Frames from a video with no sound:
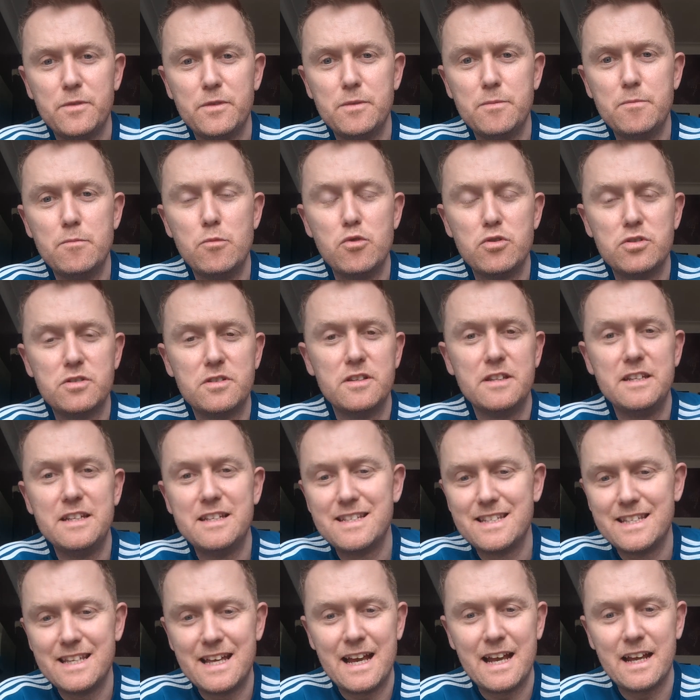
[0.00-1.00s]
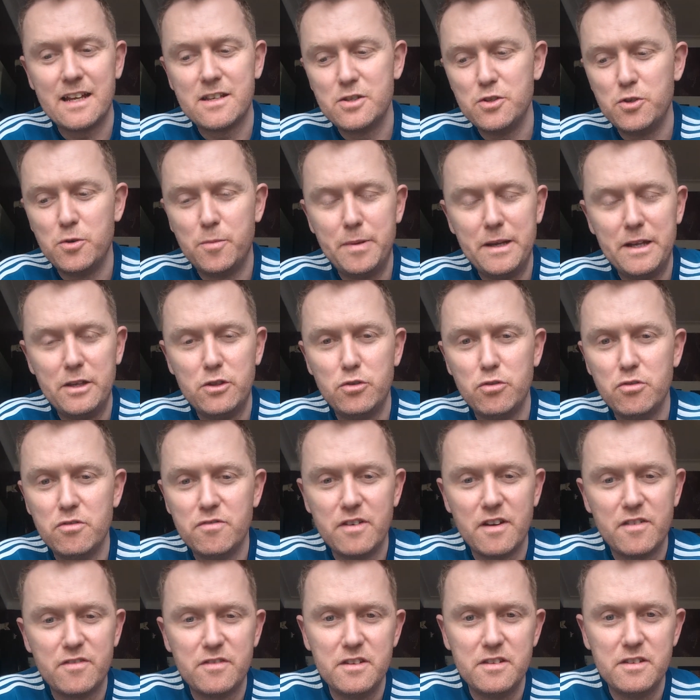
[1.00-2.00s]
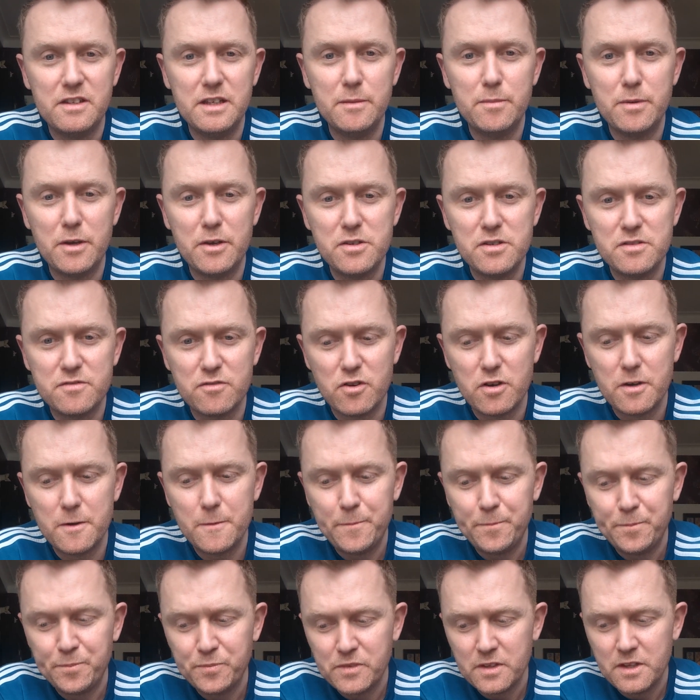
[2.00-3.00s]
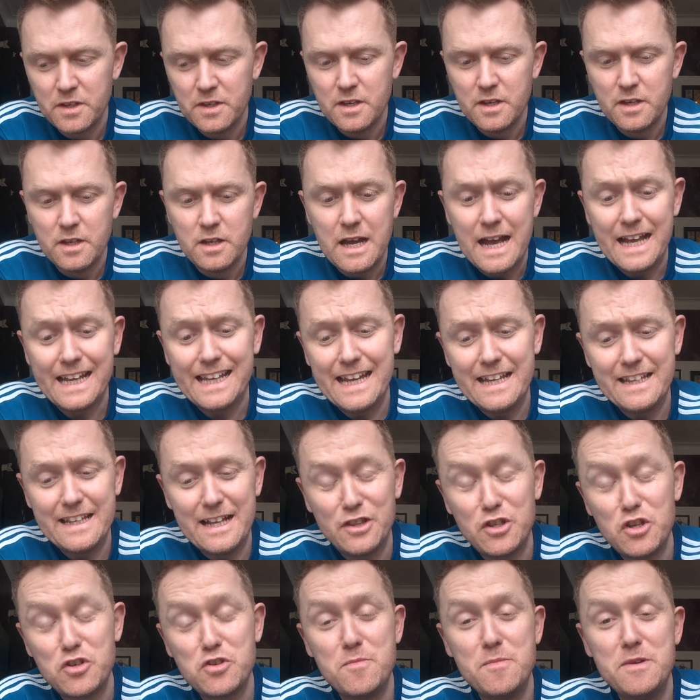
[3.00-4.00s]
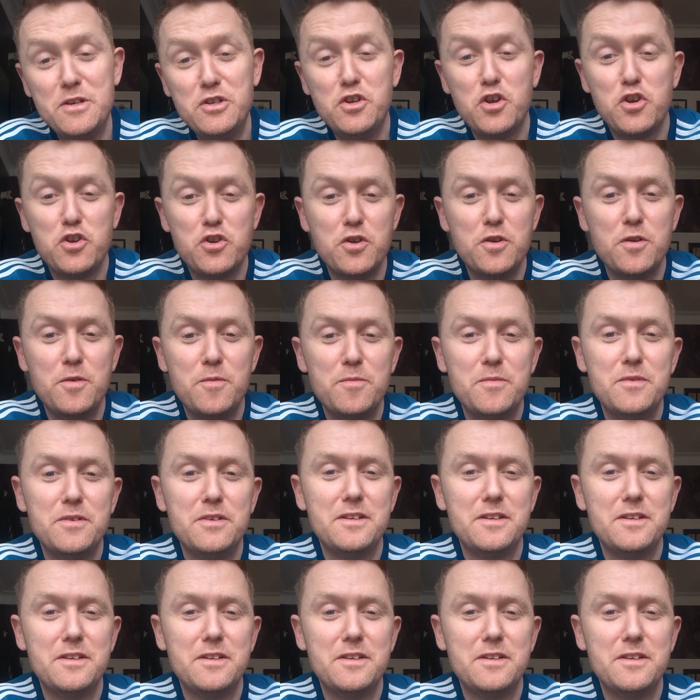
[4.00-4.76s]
most of these snacks that you'll pay £2.50, £3 for. Again, that doesn't mean you shouldn't